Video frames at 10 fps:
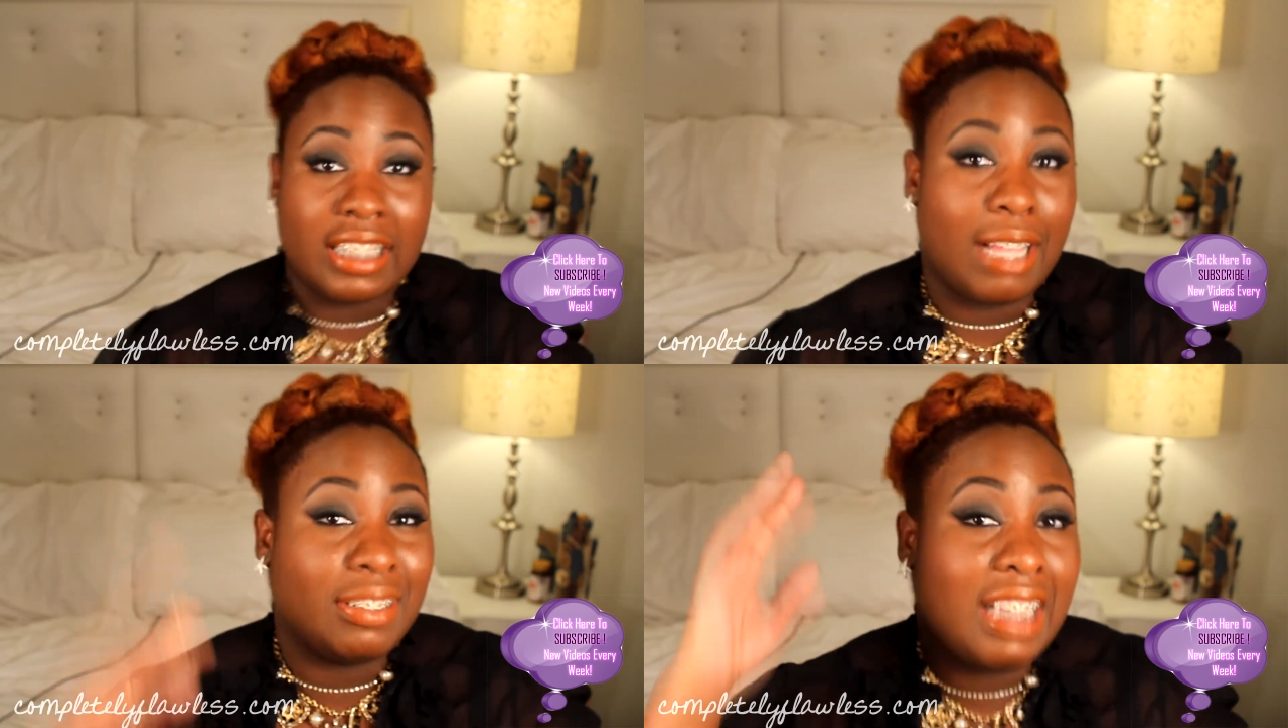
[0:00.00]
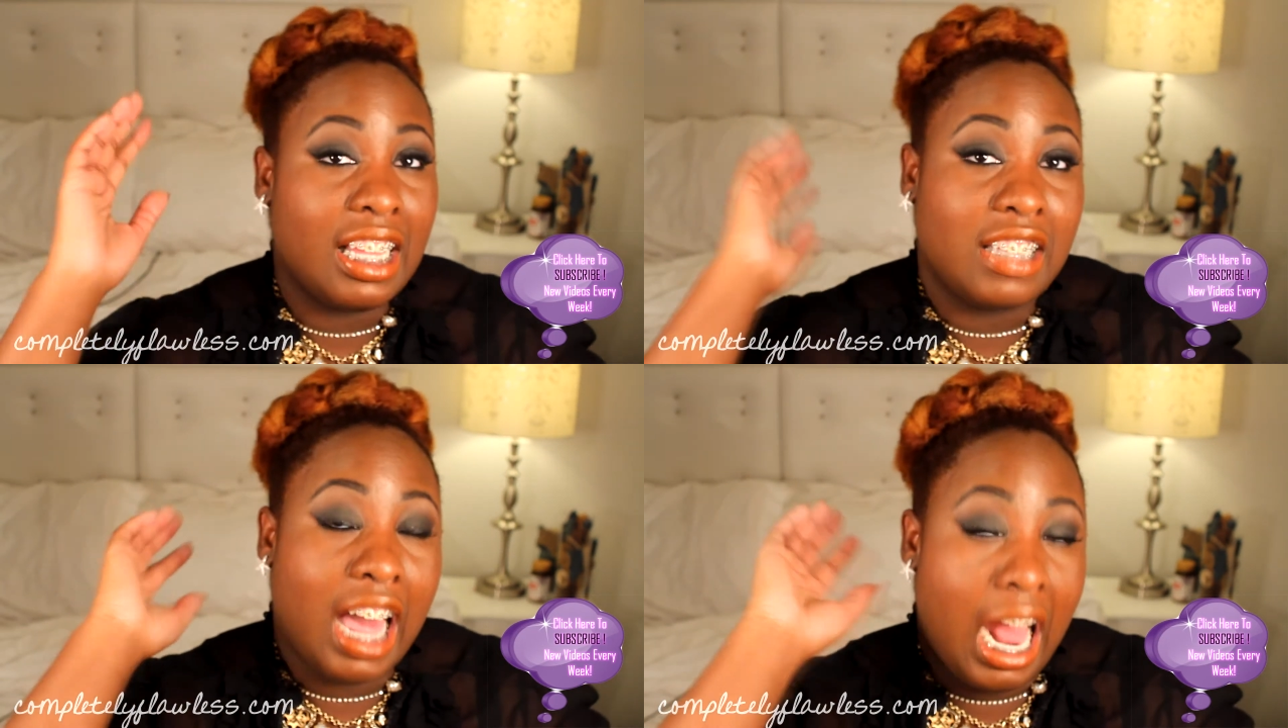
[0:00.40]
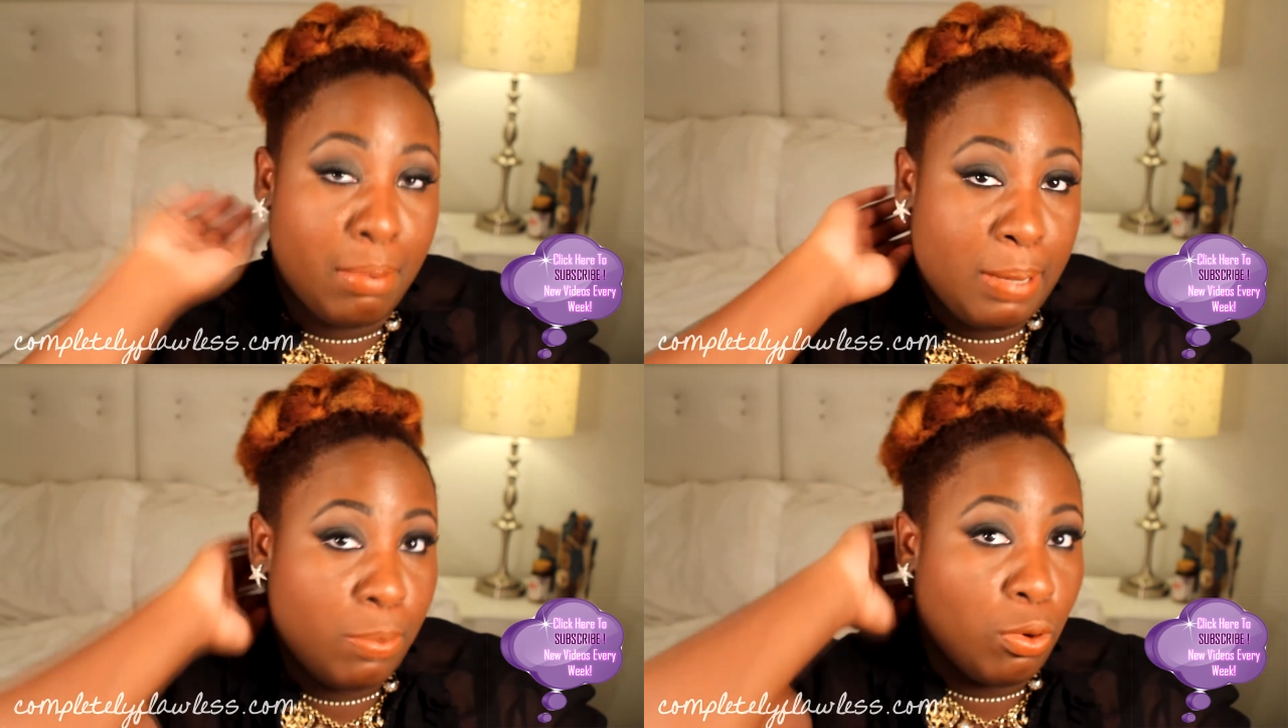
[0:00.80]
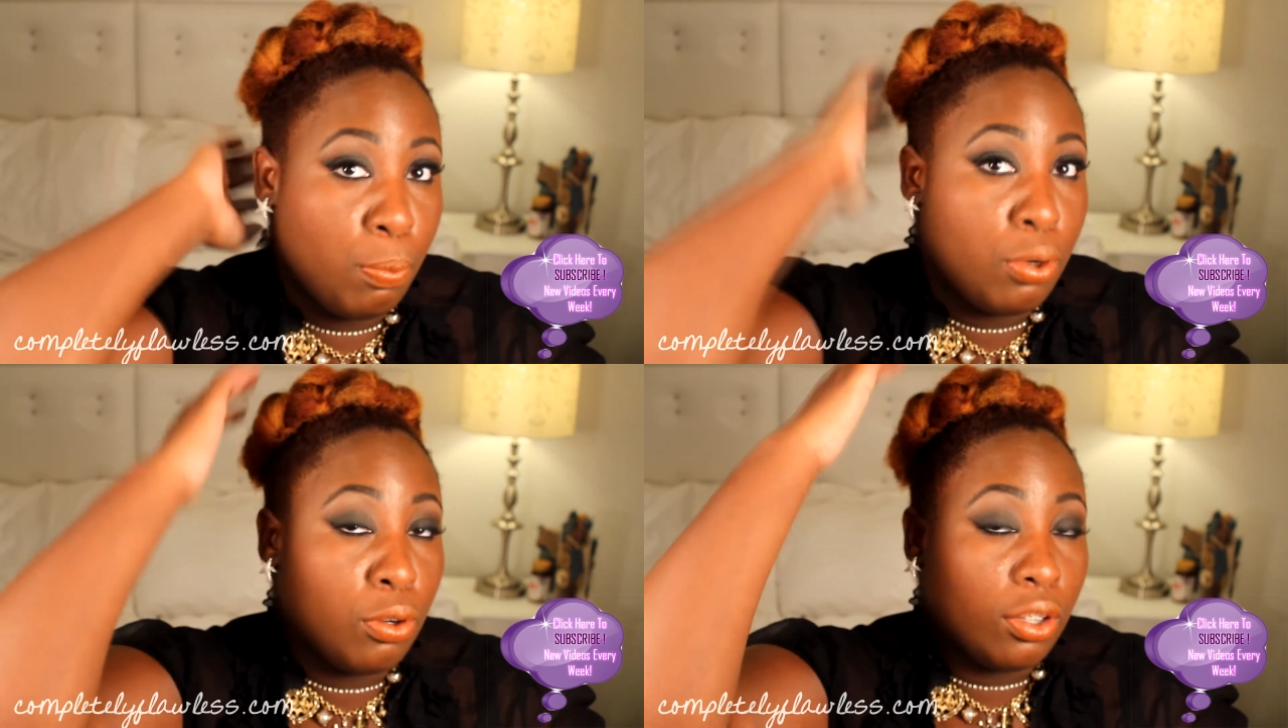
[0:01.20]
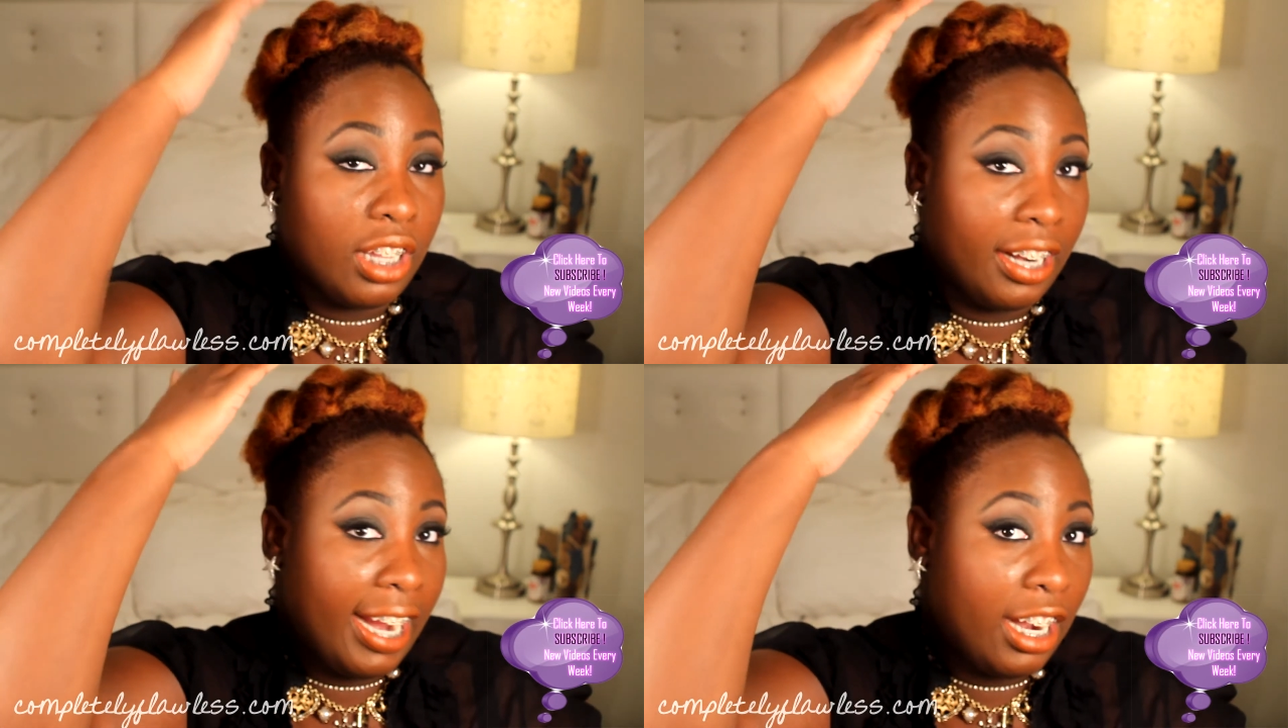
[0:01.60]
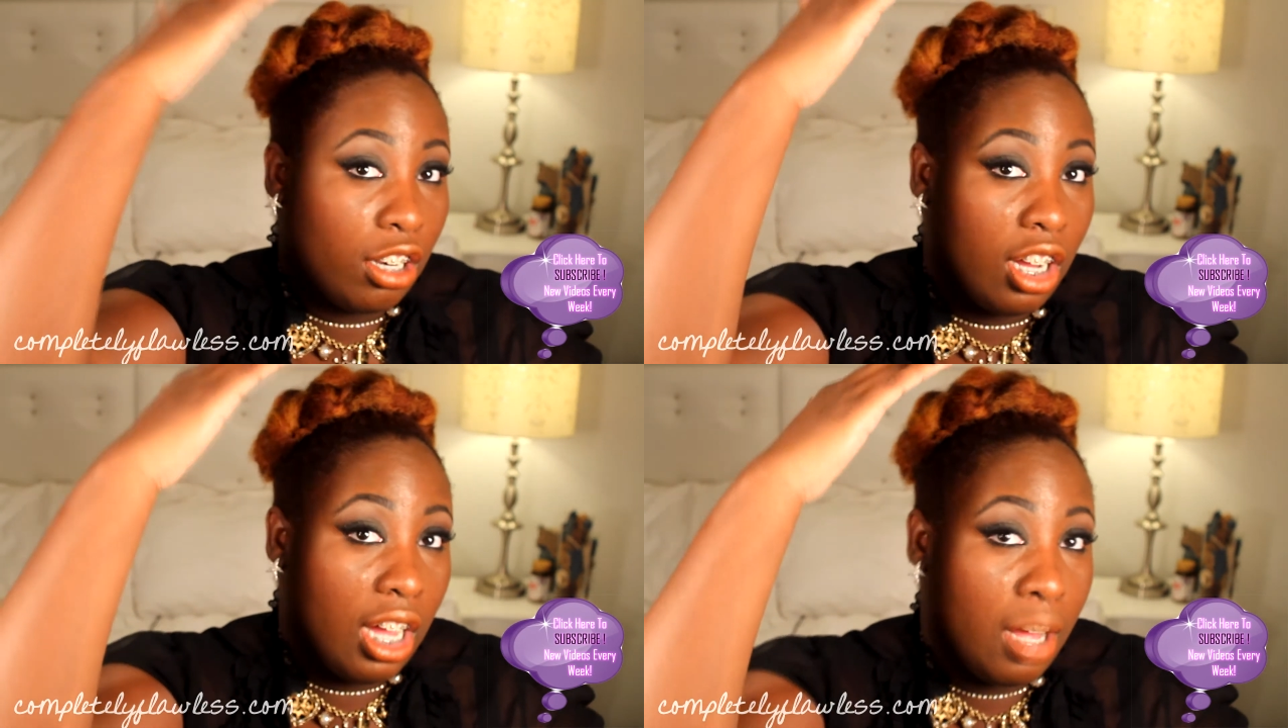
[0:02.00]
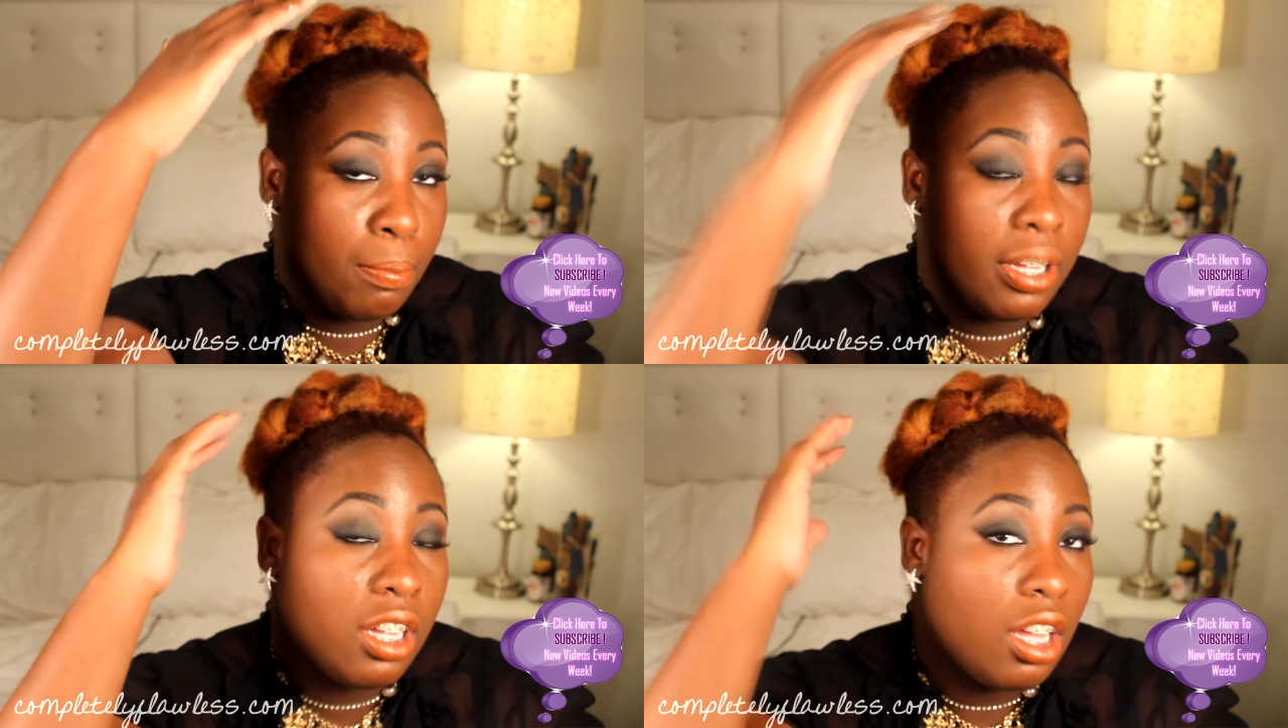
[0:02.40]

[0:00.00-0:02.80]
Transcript: 'cause I see a lot of people pull their hair up